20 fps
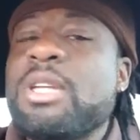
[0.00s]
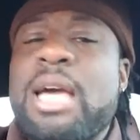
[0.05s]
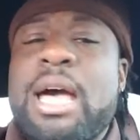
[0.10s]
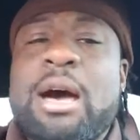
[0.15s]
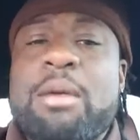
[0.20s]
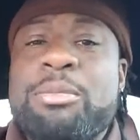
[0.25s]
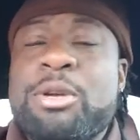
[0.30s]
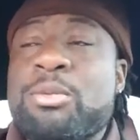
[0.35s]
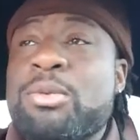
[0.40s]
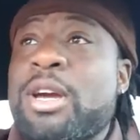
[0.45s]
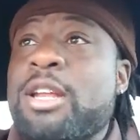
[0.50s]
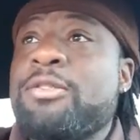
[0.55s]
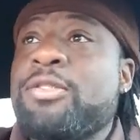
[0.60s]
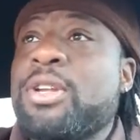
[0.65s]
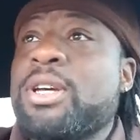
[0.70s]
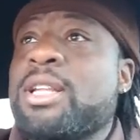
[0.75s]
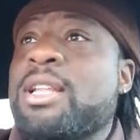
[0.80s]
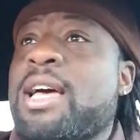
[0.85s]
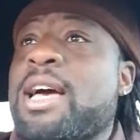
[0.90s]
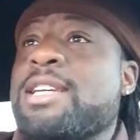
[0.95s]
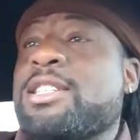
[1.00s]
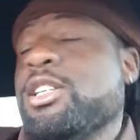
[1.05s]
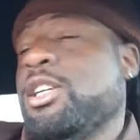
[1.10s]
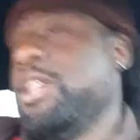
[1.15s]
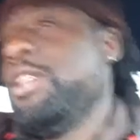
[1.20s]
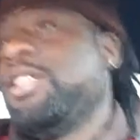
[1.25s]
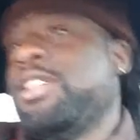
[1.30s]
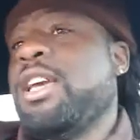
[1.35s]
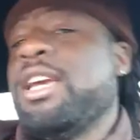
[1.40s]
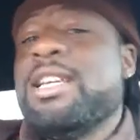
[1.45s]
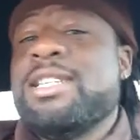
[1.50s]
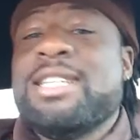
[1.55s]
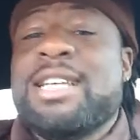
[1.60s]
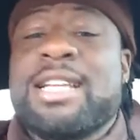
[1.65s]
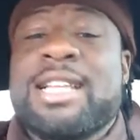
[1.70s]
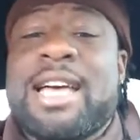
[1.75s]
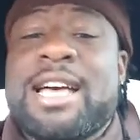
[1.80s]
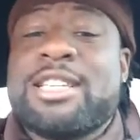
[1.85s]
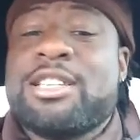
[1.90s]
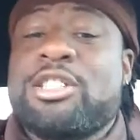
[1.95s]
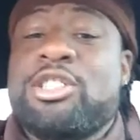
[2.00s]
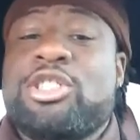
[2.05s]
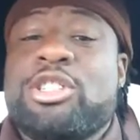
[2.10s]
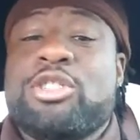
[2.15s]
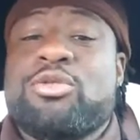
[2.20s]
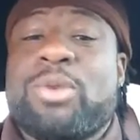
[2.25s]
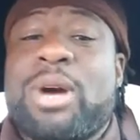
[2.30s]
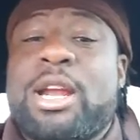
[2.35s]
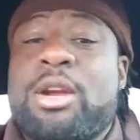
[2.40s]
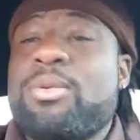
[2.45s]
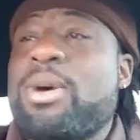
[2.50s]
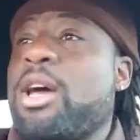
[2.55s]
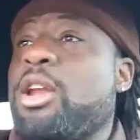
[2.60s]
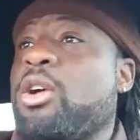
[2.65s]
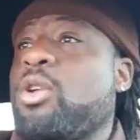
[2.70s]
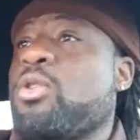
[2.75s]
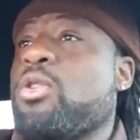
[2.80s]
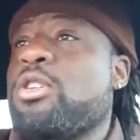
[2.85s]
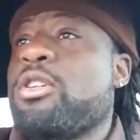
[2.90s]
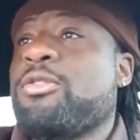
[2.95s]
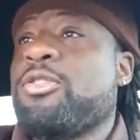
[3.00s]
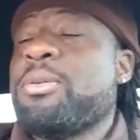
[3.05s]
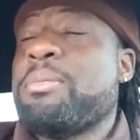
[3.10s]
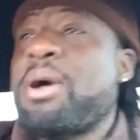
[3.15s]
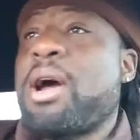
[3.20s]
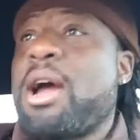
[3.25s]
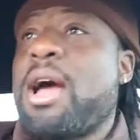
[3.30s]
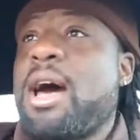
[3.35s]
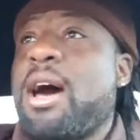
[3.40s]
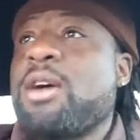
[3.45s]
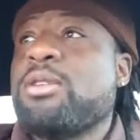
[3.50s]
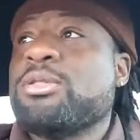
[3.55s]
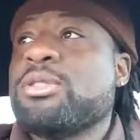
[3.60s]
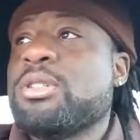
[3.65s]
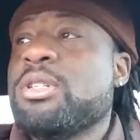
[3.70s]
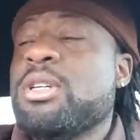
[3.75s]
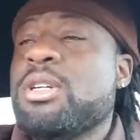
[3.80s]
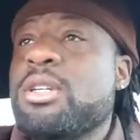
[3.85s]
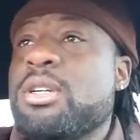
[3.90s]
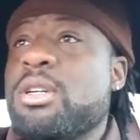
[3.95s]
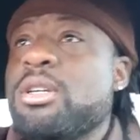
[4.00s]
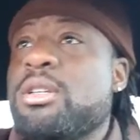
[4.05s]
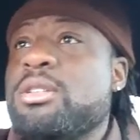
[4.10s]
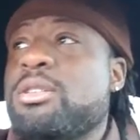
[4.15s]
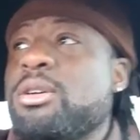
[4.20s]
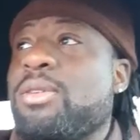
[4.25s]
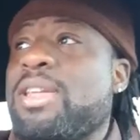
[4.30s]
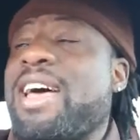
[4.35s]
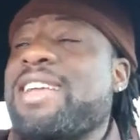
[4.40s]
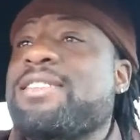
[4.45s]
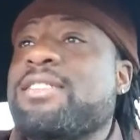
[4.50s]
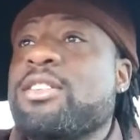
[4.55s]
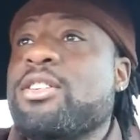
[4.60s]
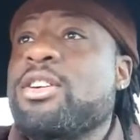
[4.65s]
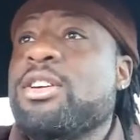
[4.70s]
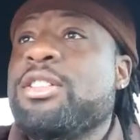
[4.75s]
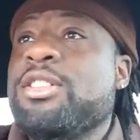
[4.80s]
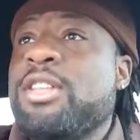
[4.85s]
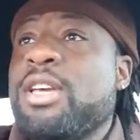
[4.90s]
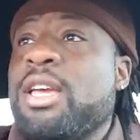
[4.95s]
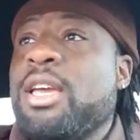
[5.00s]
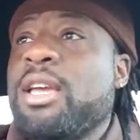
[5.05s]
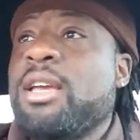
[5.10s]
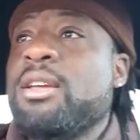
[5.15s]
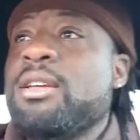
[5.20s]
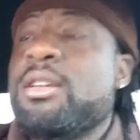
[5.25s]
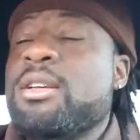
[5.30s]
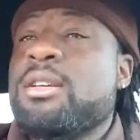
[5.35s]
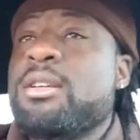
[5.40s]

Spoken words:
I'll be ready for the class. The good thing is the class is just right around the corner from our house, so that's a good thing.